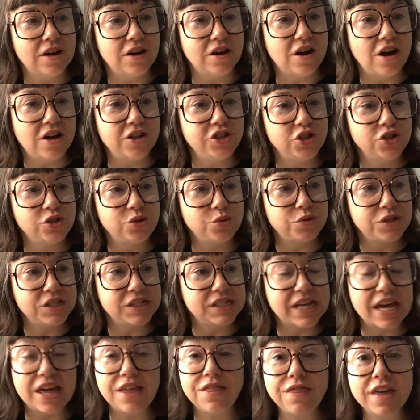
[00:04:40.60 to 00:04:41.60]
I just want to
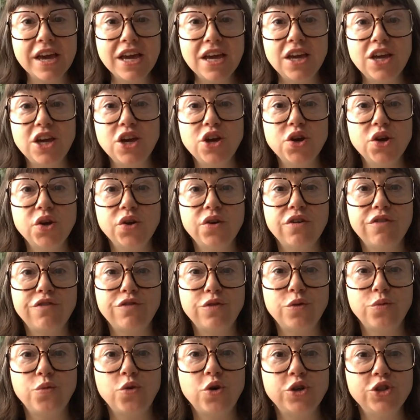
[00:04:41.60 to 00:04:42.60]
say thank you
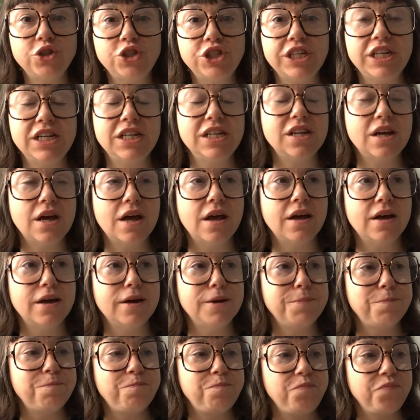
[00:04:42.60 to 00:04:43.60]
for watching.
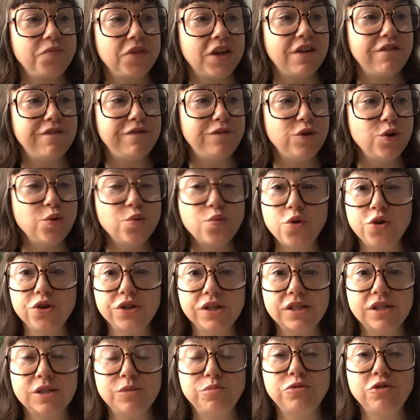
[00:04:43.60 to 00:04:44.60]
If you want to
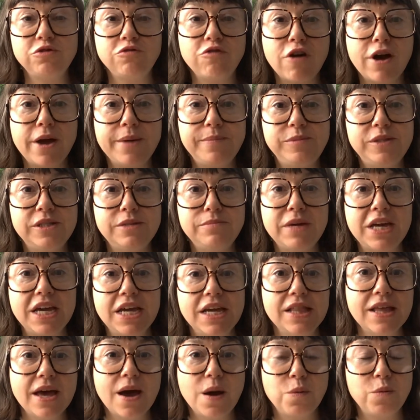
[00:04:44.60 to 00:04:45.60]
subscribe to
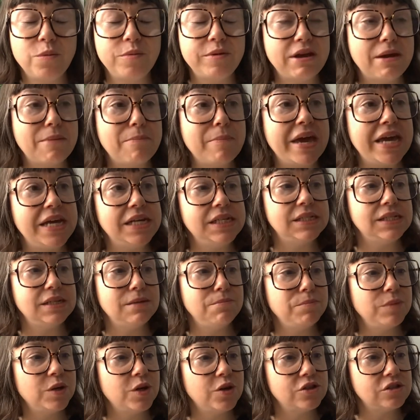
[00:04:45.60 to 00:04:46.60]
me, that would be
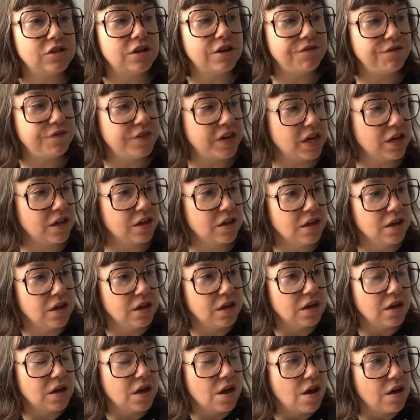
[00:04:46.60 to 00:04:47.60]
amazing, because I think
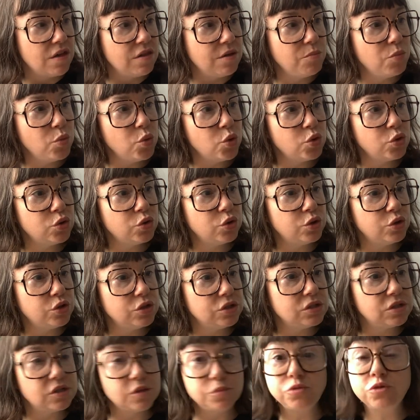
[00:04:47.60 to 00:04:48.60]
the more
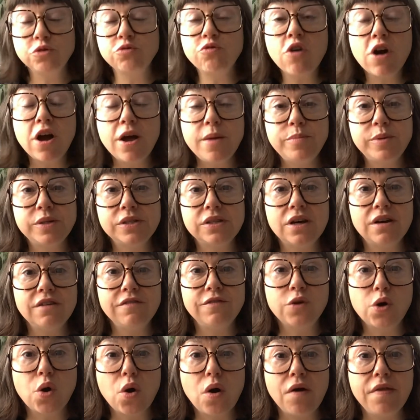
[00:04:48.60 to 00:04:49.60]
subscribers
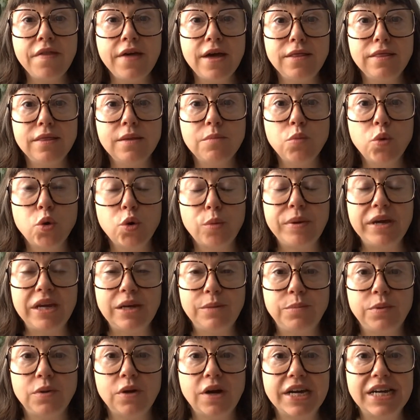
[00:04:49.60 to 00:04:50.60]
I've got, then the more
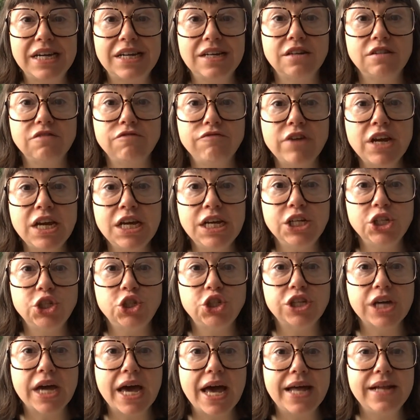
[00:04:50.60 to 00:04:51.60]
people I can
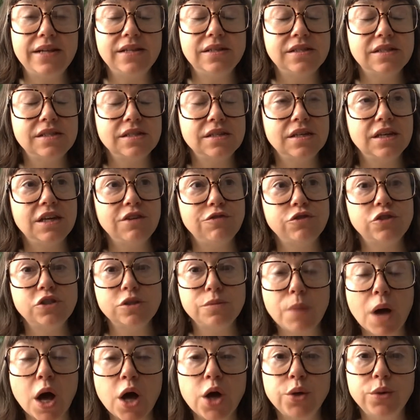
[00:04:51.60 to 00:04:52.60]
reach and give
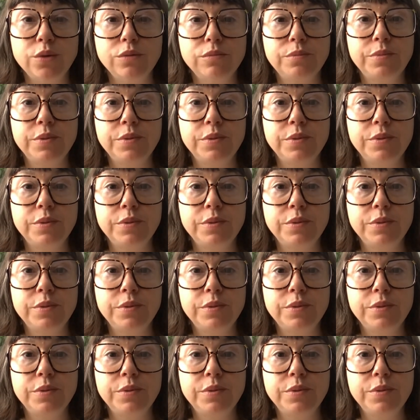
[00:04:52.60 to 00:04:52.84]
some hope,